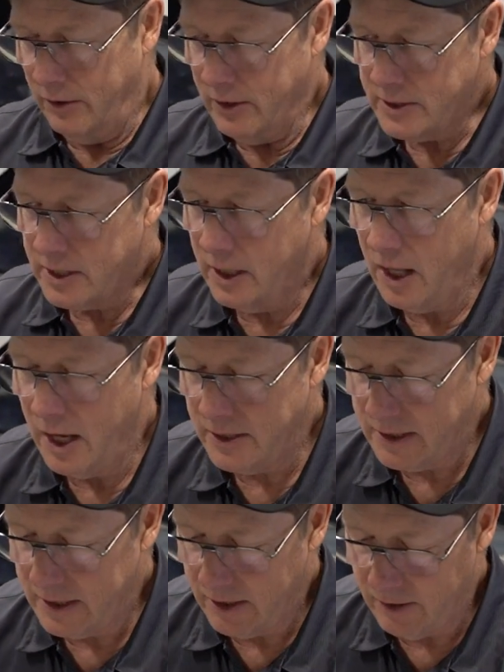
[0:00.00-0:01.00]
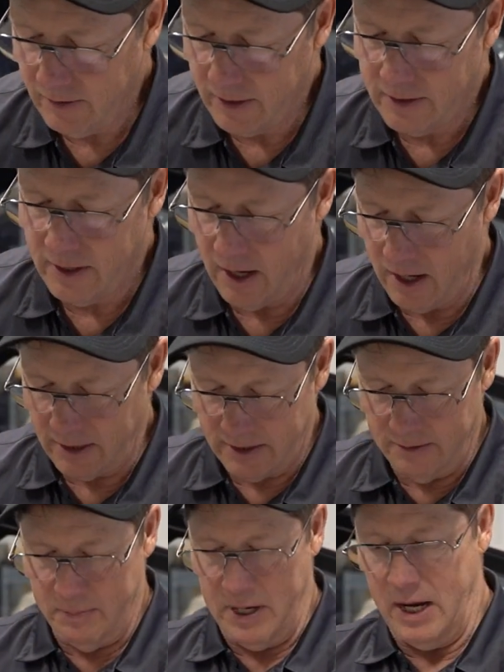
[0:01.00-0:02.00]
is a clause in here that talks
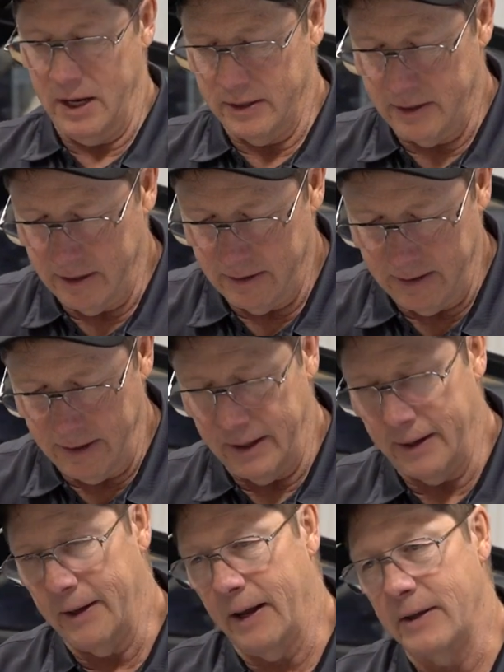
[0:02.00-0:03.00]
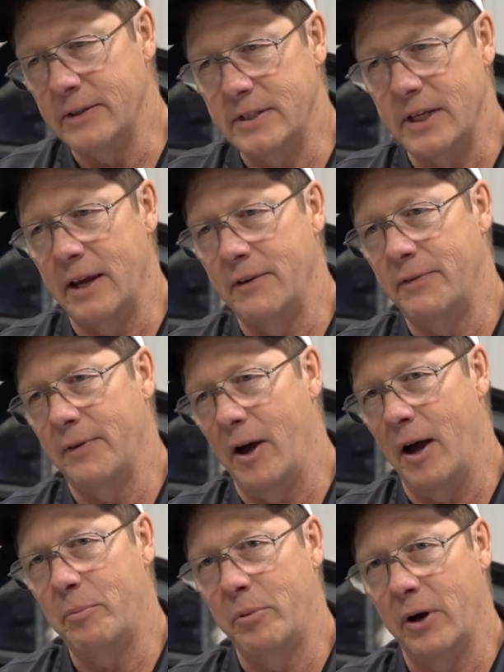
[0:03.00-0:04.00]
about unsafe
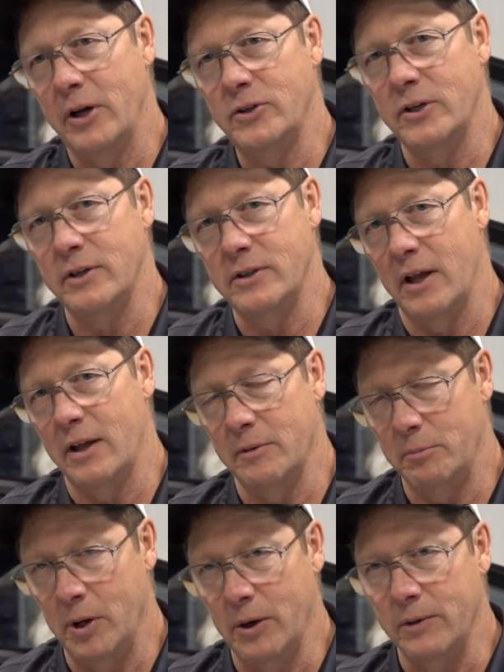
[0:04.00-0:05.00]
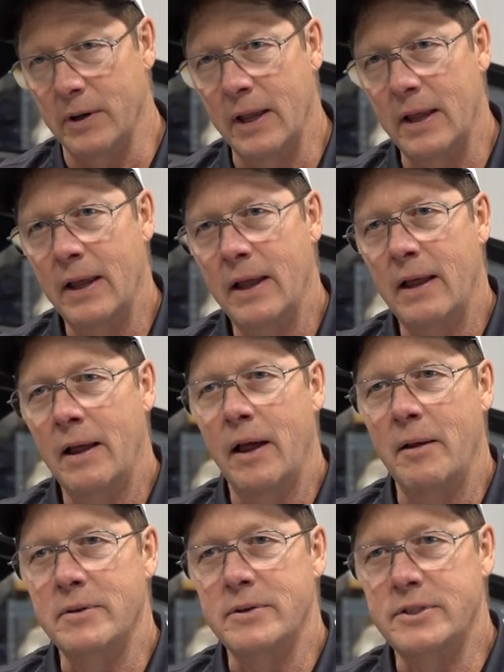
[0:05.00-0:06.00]
operation of the boat.
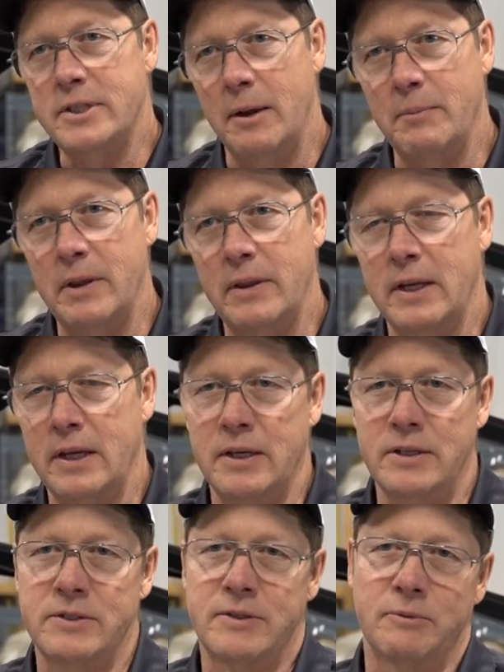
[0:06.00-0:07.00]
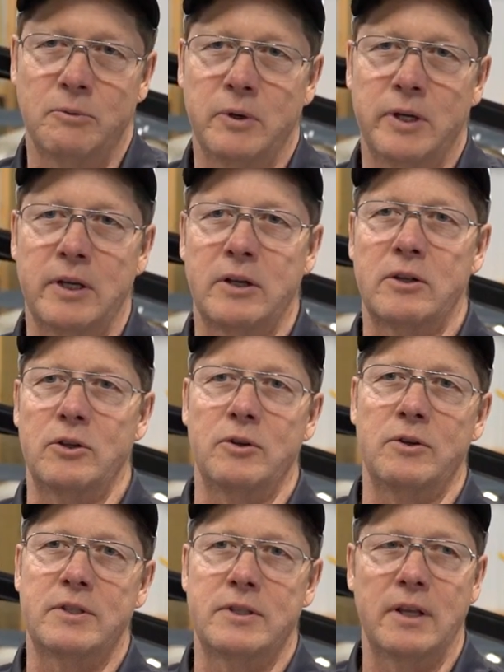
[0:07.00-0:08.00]
Some of these would
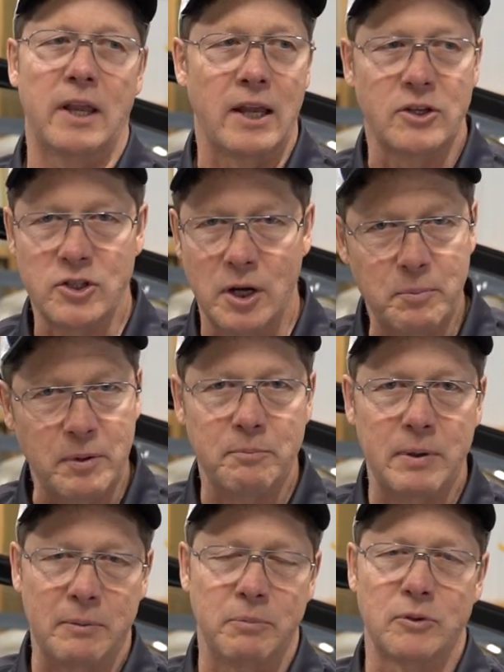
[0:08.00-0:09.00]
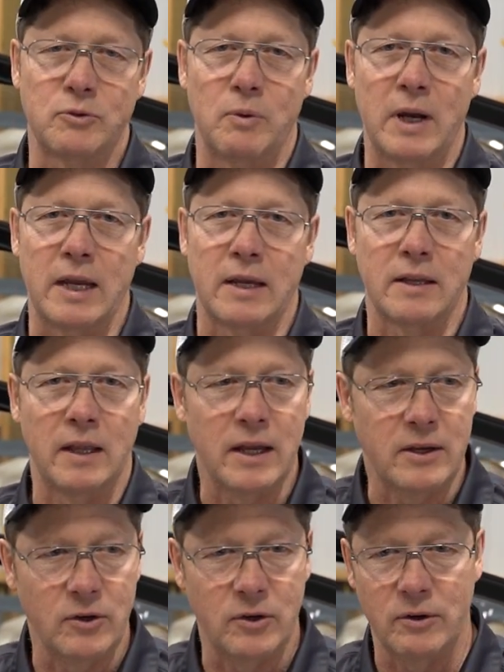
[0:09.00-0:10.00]
include like jumping people's wake,
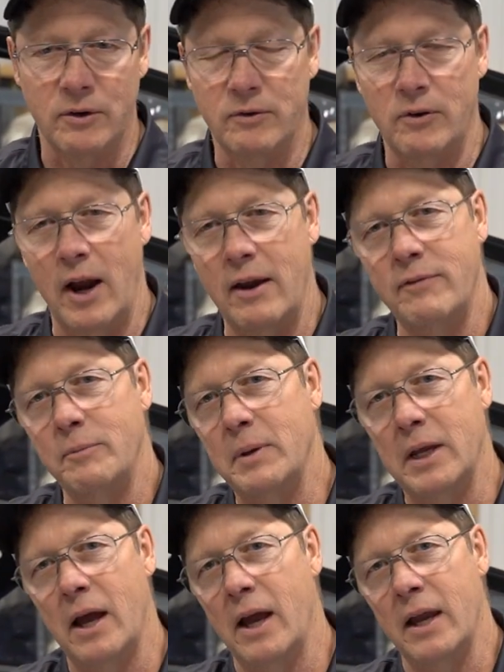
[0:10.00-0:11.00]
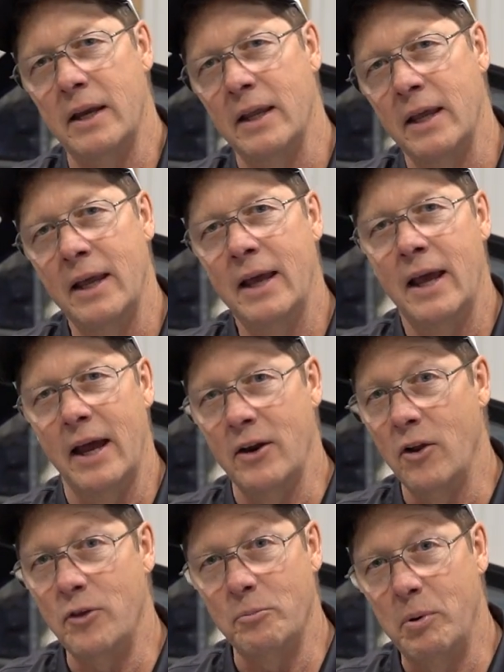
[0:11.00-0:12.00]
like you're driving behind
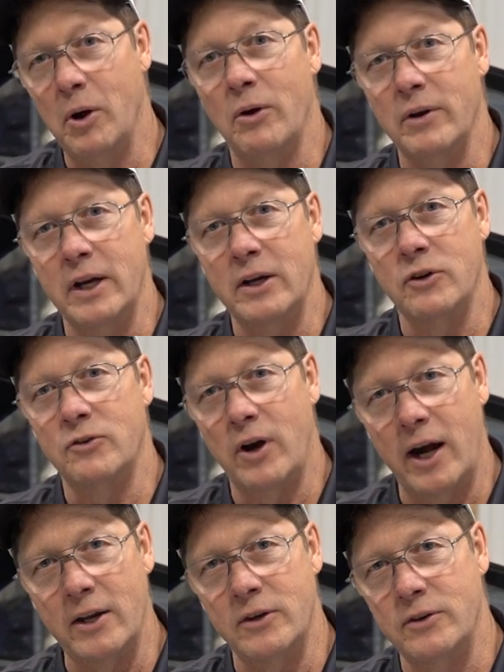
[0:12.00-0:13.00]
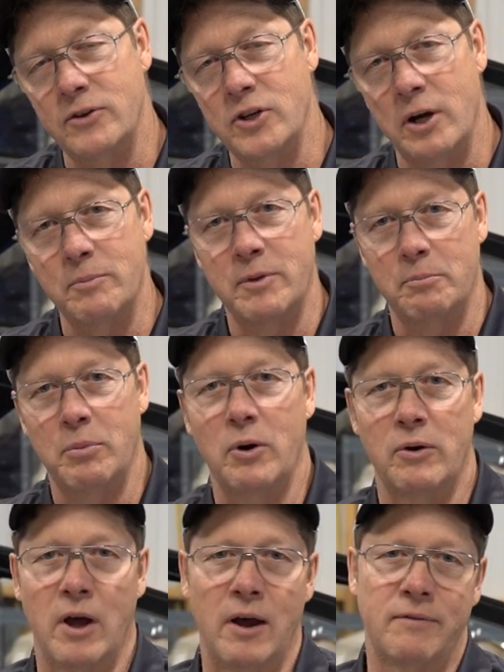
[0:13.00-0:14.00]
another boat and you try to jump the
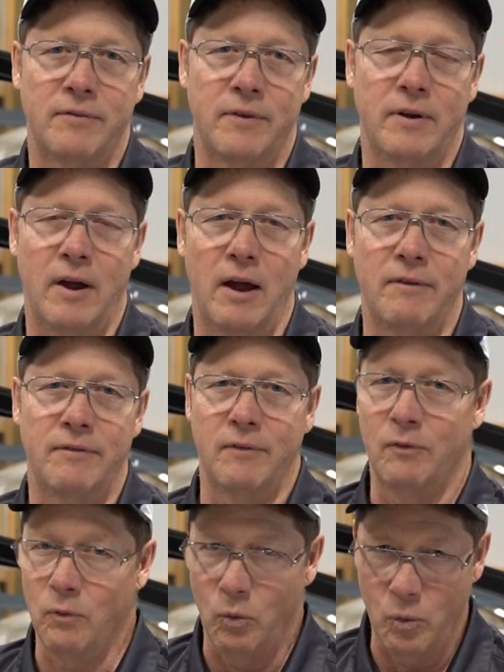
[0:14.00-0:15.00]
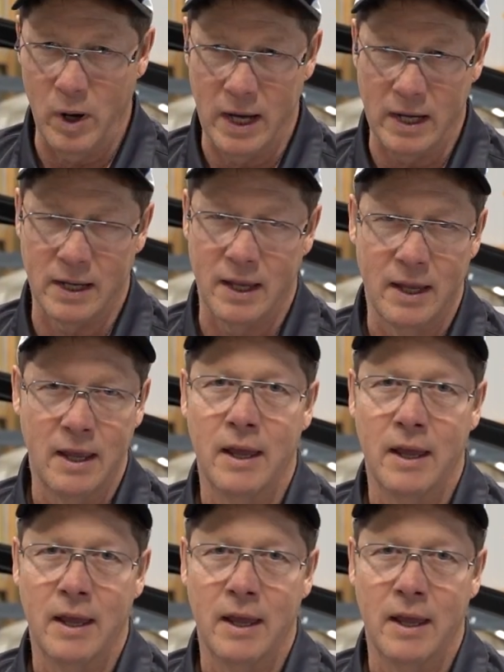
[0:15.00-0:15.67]
boat off of a wake,